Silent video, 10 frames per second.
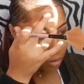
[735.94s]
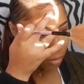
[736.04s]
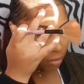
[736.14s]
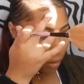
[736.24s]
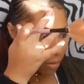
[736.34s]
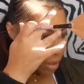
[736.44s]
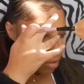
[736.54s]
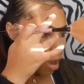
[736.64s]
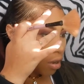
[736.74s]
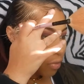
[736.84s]
Ooh, that was a little
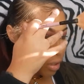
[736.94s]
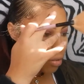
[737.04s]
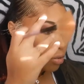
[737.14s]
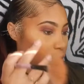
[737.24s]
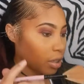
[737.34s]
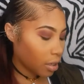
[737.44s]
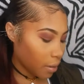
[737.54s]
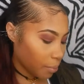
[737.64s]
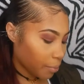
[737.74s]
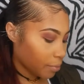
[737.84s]
off. Real quick.
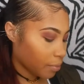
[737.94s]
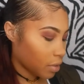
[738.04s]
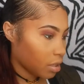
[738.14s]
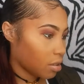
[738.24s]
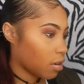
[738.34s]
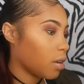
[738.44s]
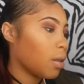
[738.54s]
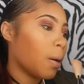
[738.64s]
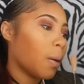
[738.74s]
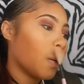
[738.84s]
It's okay
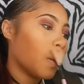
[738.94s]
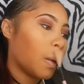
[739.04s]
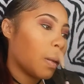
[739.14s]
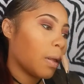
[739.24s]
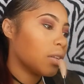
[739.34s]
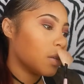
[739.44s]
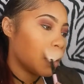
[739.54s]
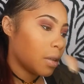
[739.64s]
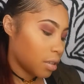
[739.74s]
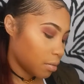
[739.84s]

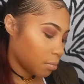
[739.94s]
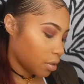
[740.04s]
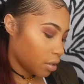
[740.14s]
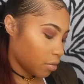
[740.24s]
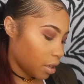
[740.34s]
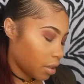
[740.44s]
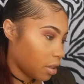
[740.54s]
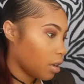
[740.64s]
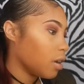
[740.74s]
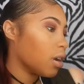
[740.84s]
though. Right
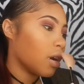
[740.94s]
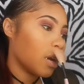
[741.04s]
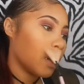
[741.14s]
there.